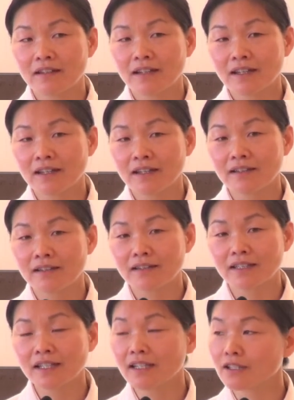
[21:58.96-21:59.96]
And
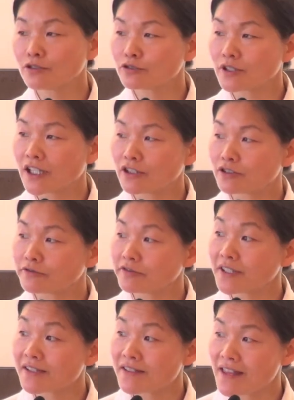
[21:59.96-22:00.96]
the king tried to
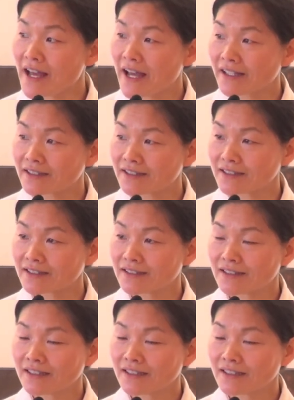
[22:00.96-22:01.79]
fix that